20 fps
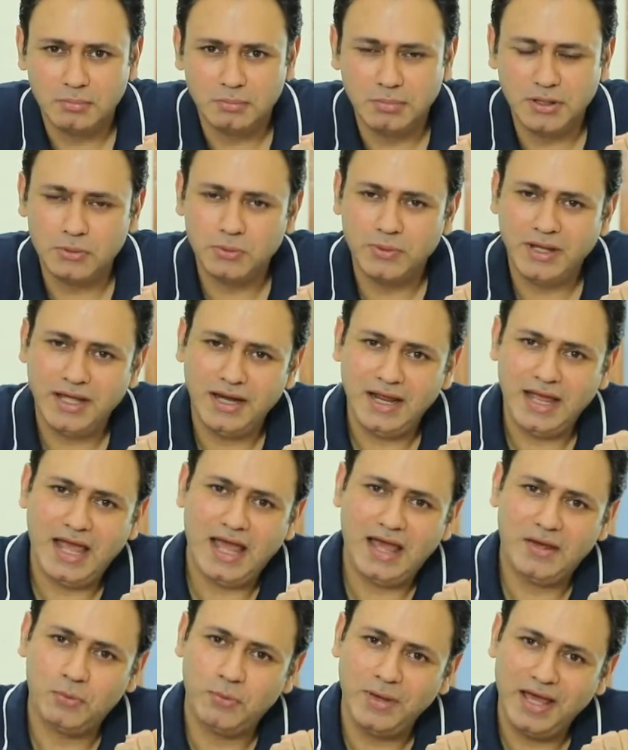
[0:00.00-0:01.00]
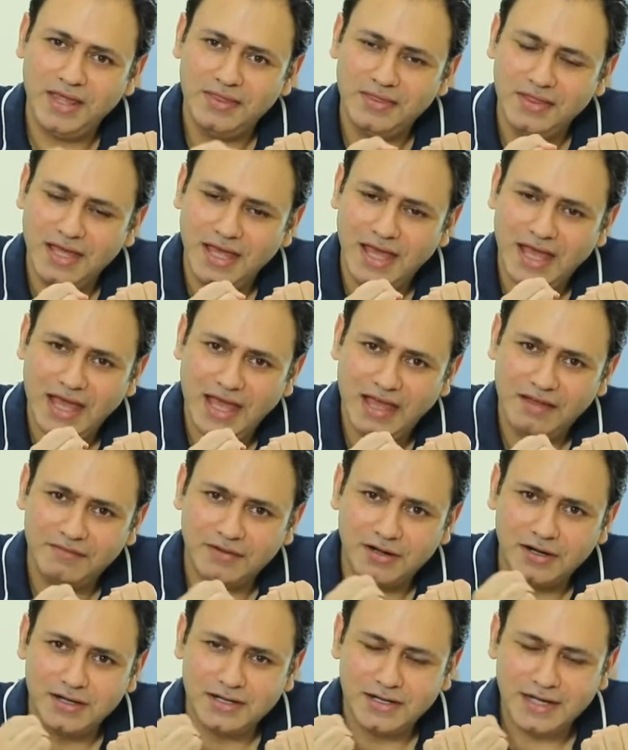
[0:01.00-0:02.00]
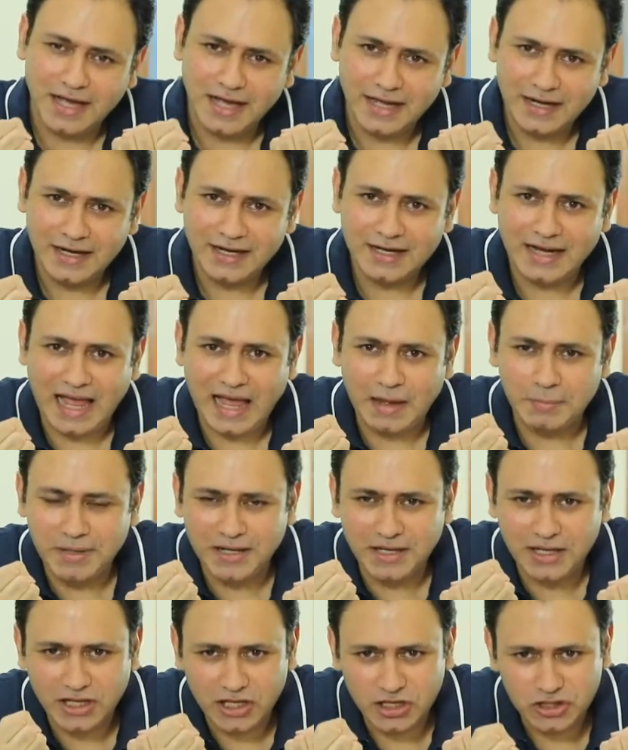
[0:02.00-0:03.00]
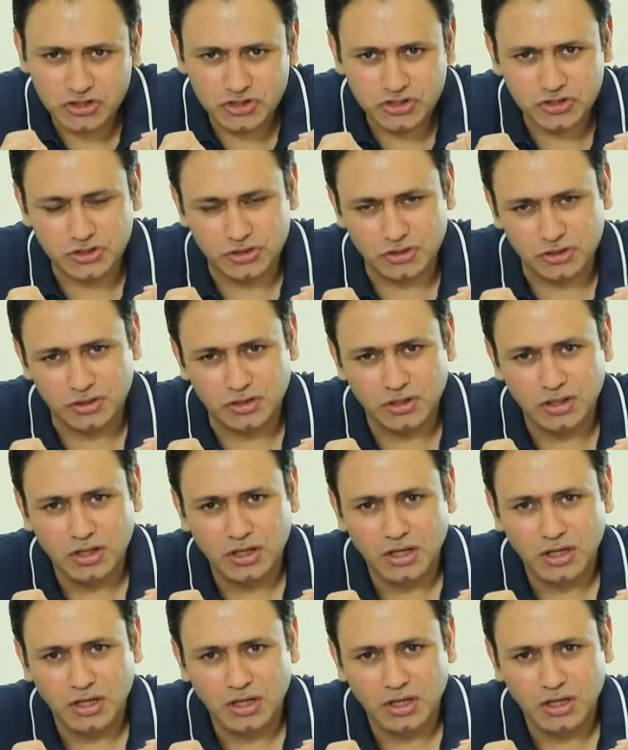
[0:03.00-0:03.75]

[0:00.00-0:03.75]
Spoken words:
but where they have a direct application